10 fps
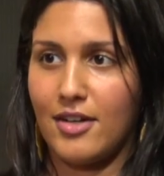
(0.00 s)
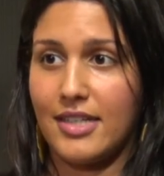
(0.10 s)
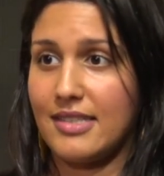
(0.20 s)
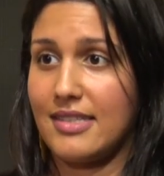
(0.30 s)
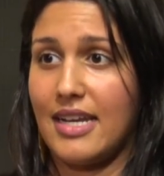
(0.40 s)

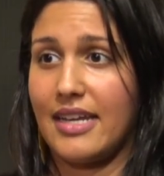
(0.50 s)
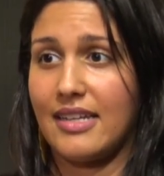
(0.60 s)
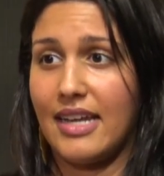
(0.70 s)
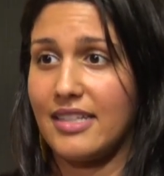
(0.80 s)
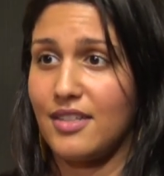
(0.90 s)
artists that I
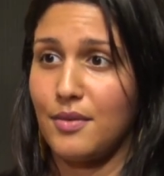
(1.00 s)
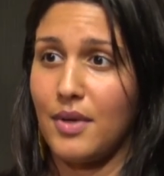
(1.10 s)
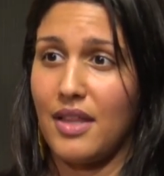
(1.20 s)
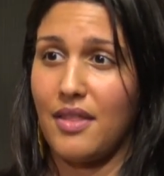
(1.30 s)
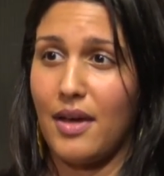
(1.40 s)
connected
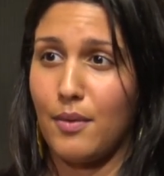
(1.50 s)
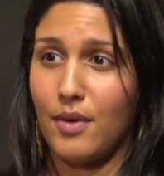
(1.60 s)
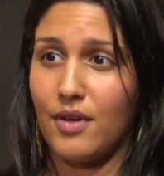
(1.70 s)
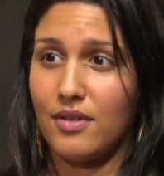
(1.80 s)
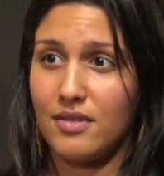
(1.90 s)
with that
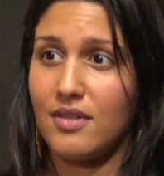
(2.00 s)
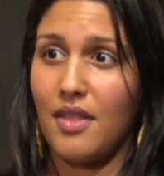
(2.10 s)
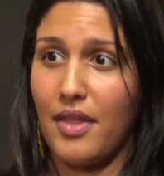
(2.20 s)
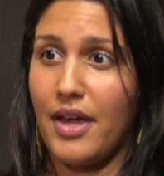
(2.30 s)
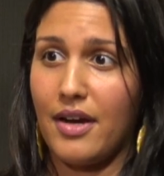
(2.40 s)
were
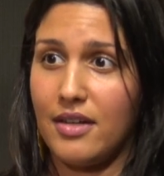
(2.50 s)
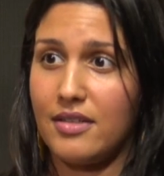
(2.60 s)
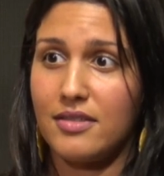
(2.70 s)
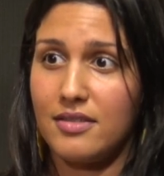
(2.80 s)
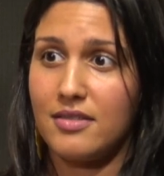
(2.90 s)
there
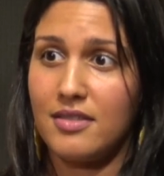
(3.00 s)
and.